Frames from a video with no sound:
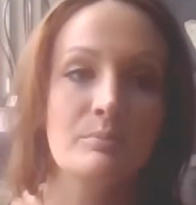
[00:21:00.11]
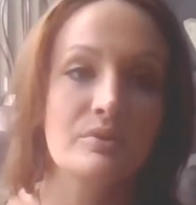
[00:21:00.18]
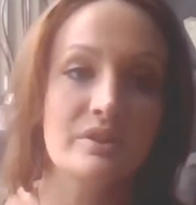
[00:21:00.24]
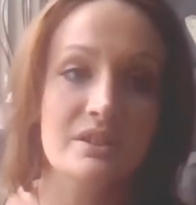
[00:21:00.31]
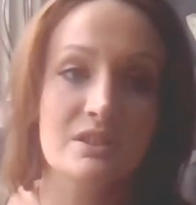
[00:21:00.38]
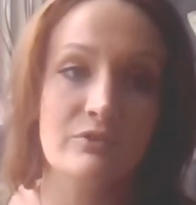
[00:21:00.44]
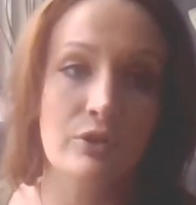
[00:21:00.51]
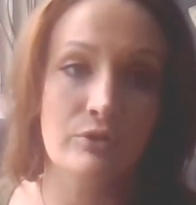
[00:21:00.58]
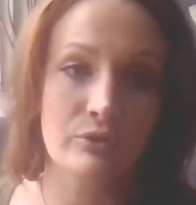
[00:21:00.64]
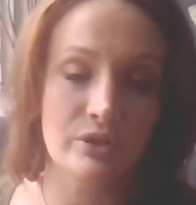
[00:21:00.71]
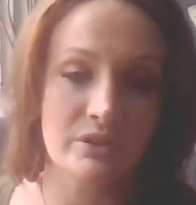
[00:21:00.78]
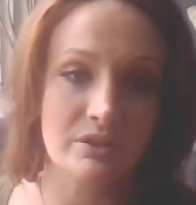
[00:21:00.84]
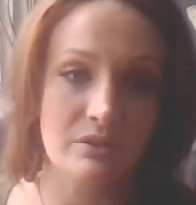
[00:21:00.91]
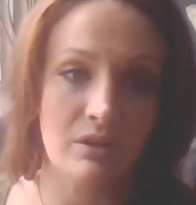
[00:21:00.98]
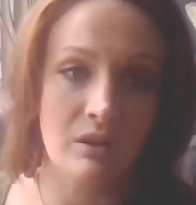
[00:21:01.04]
please feel
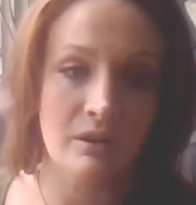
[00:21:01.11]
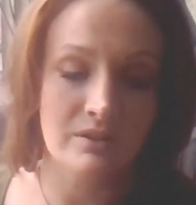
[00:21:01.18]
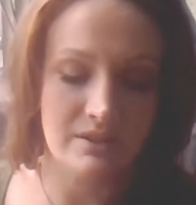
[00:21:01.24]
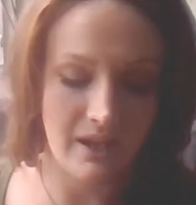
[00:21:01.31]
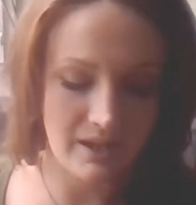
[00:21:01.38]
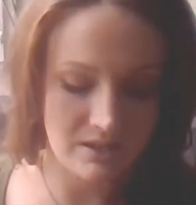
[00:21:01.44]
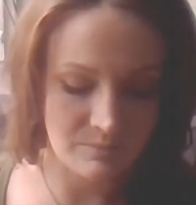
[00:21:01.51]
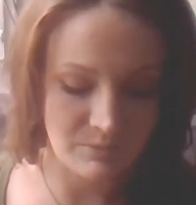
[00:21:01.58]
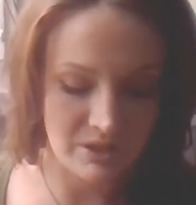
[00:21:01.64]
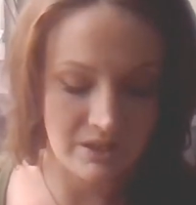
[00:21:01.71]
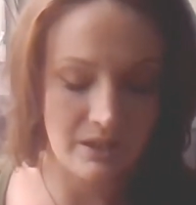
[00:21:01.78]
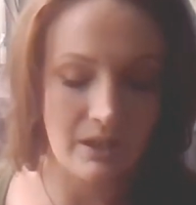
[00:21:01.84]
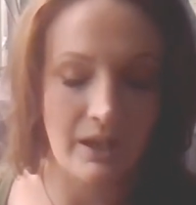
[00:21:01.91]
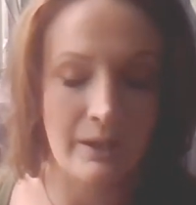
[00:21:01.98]
free to contact me.